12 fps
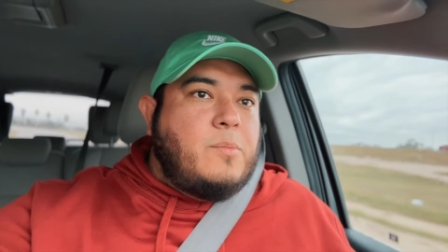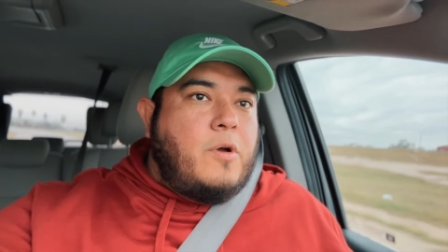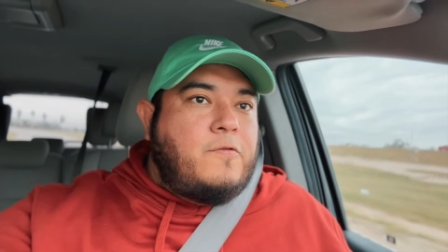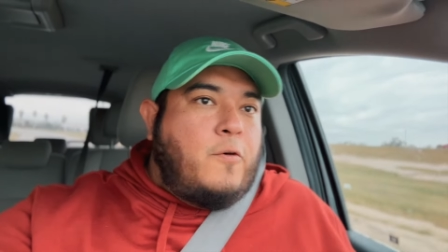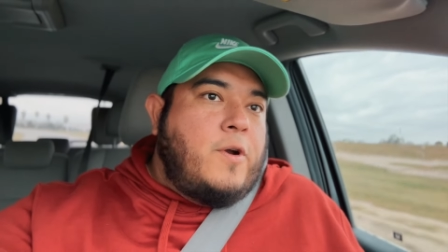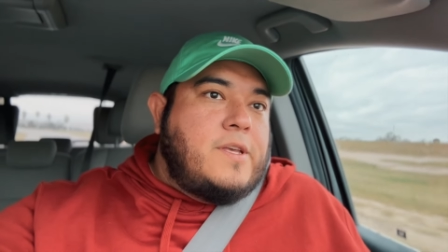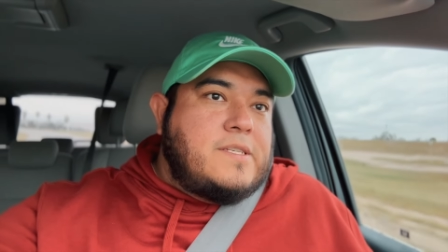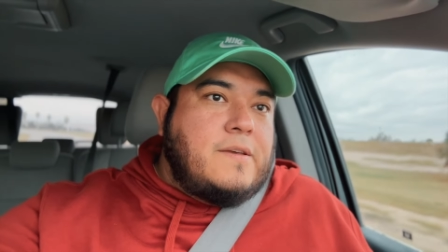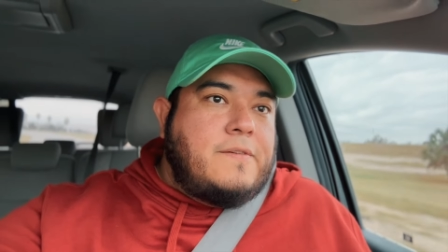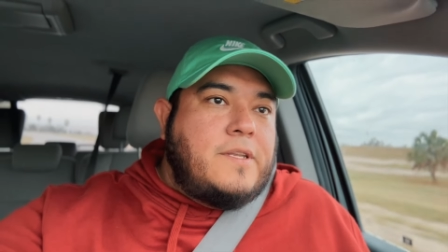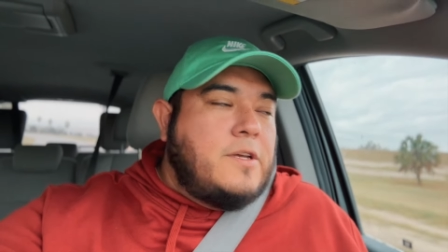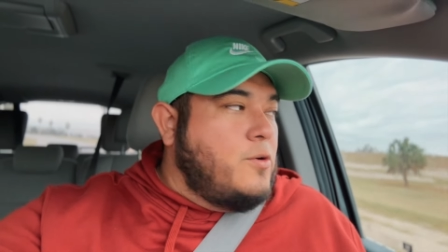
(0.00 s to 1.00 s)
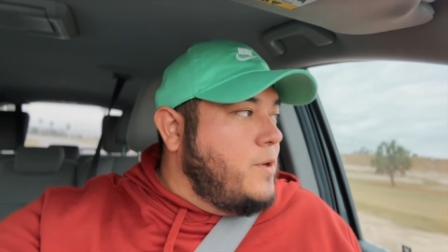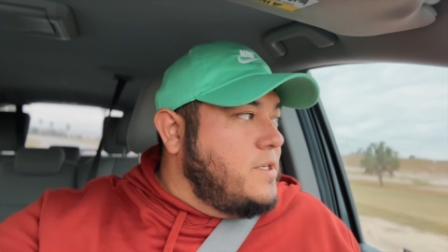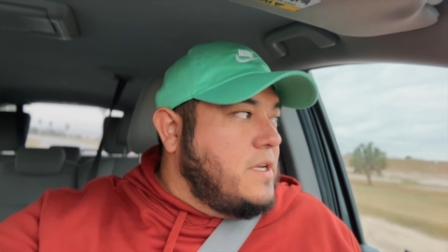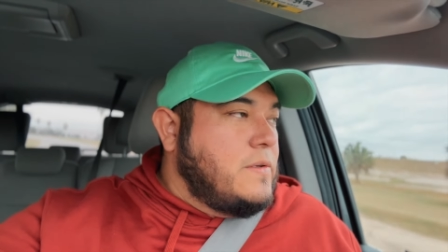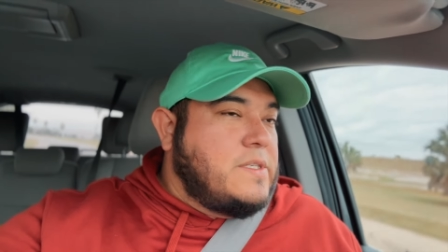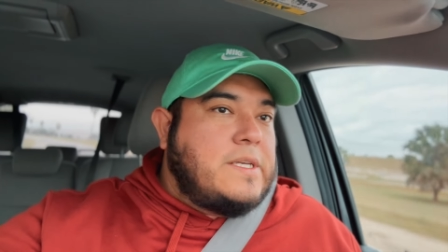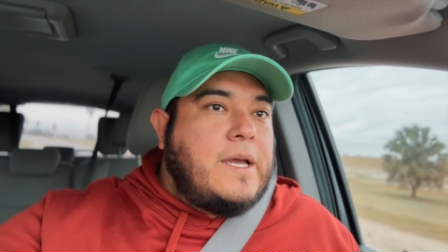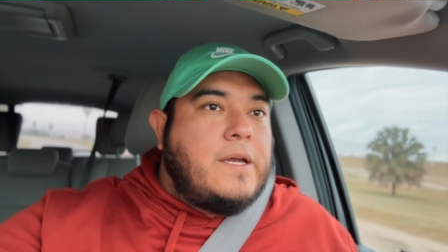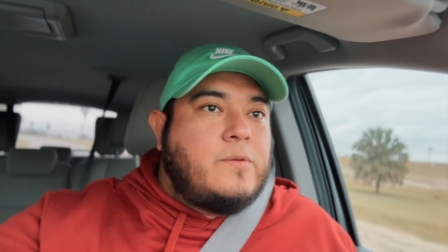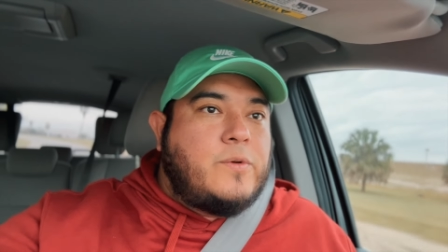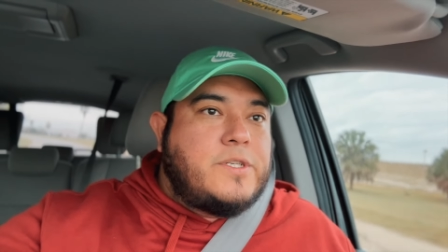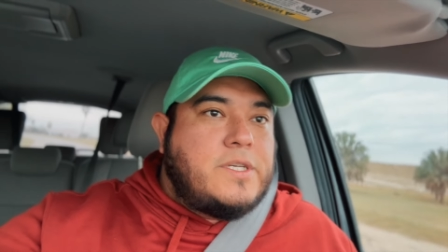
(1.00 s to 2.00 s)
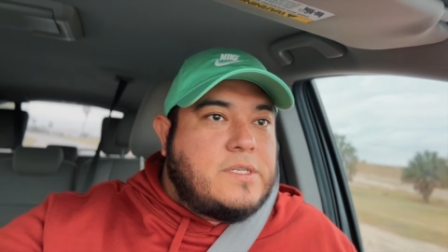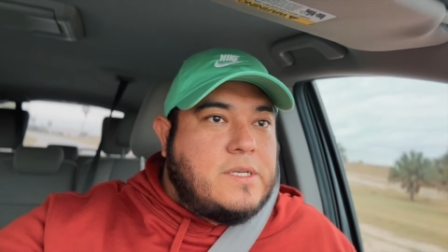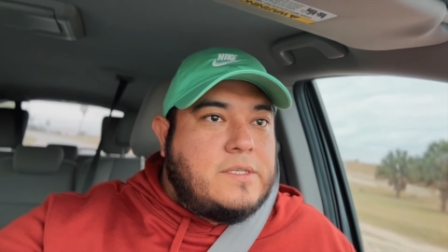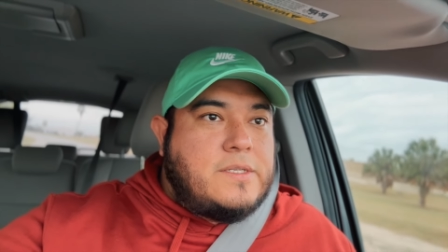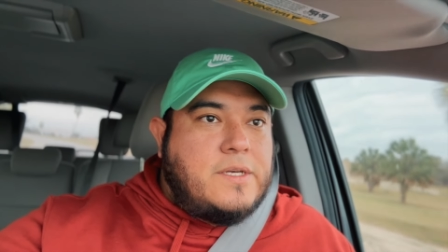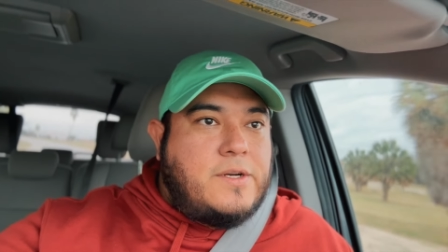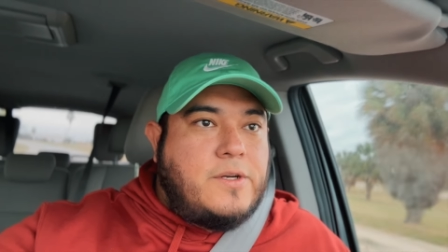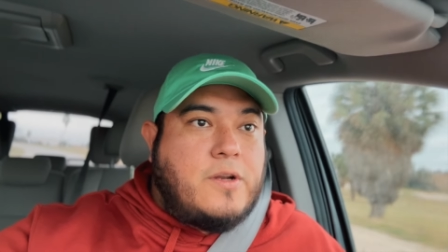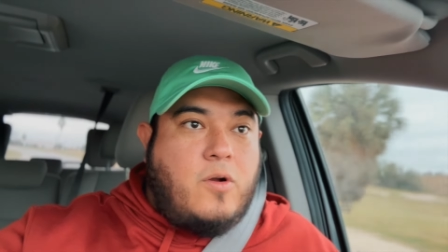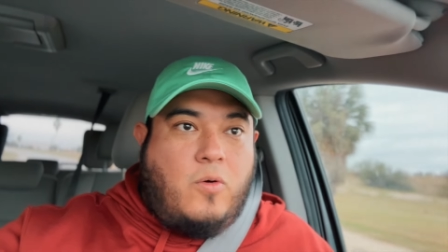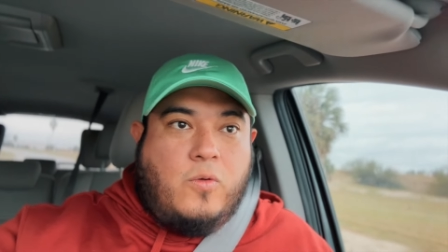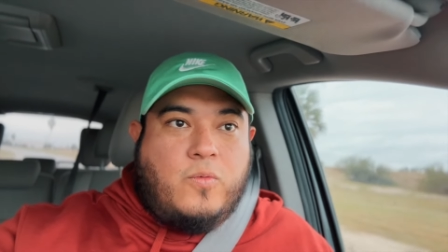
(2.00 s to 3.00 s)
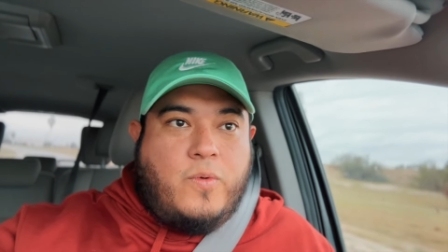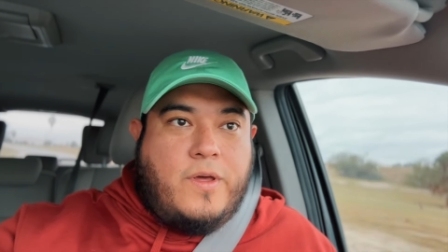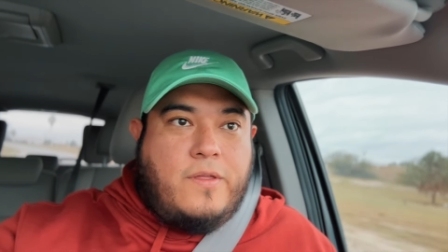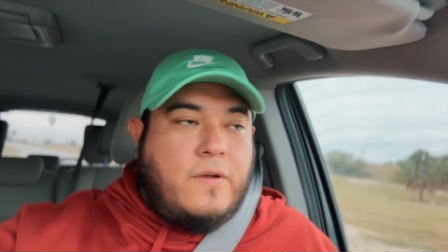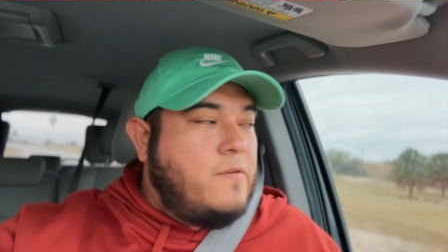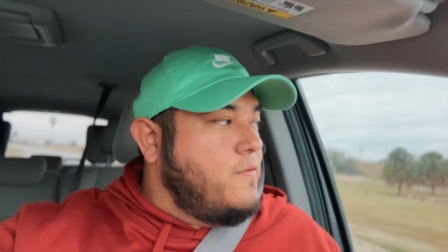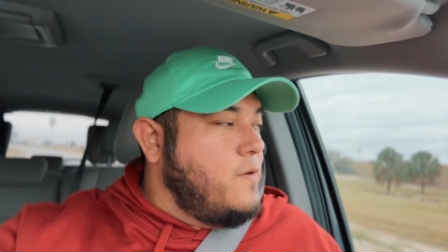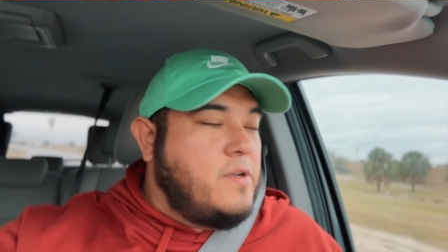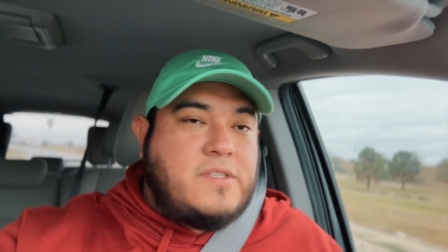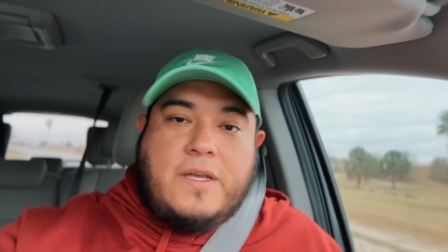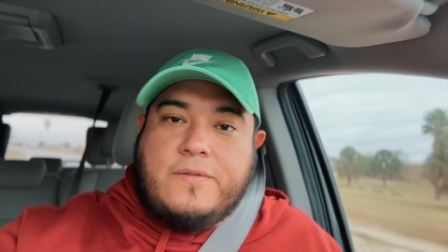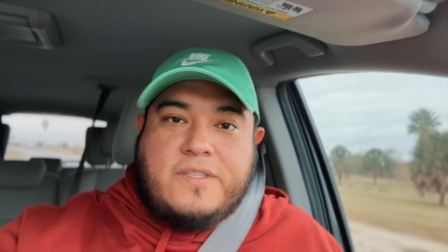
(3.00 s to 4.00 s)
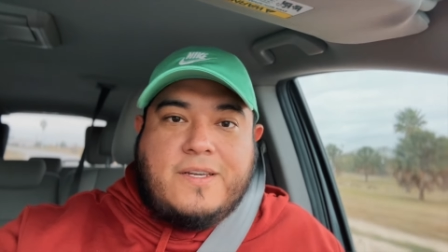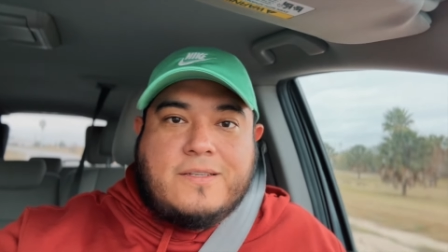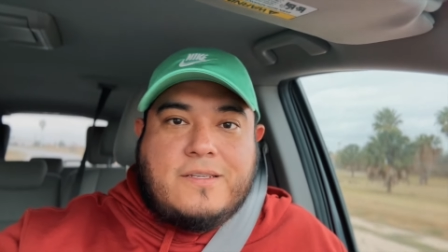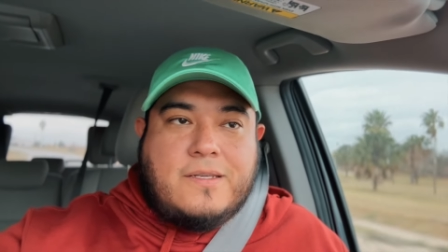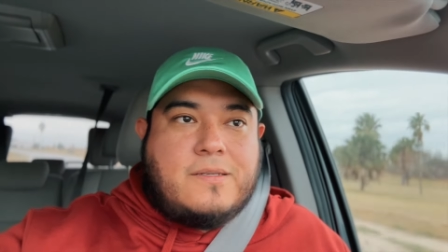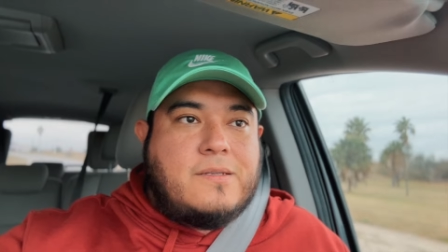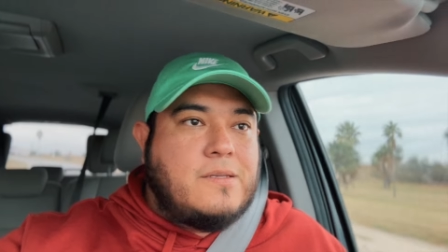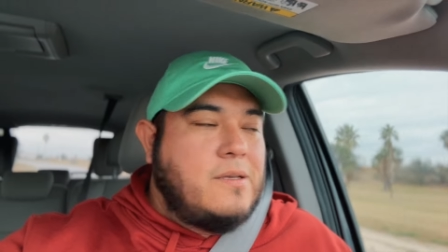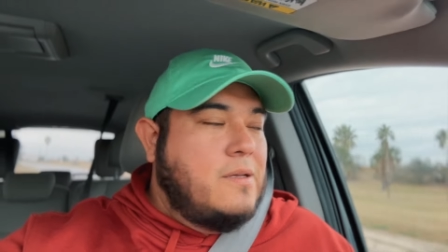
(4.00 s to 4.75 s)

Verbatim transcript: about 47 degrees outside, which is considered cold weather for South Texas,